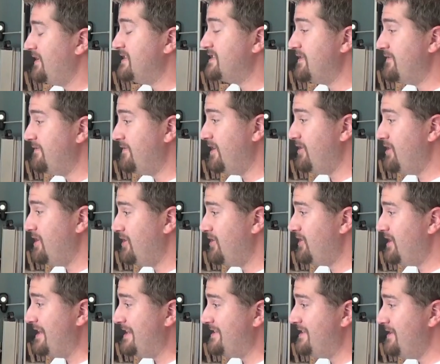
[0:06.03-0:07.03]
It's a very good
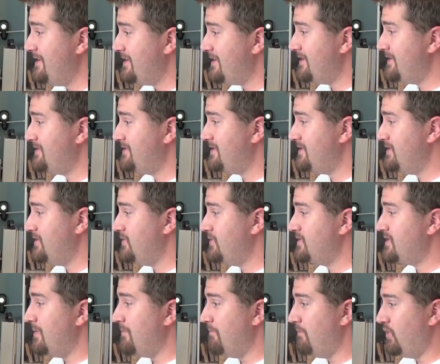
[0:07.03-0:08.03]
idea to
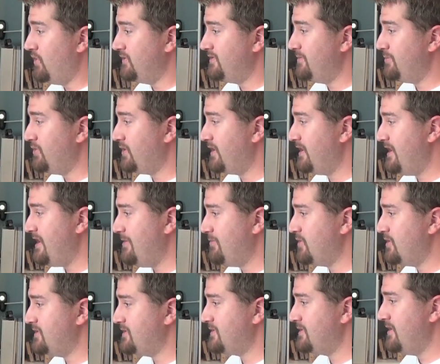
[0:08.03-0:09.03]
use multiple
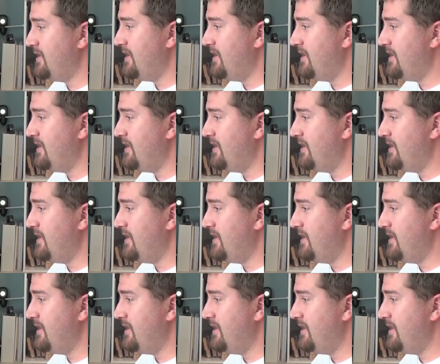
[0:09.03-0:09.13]
cameras,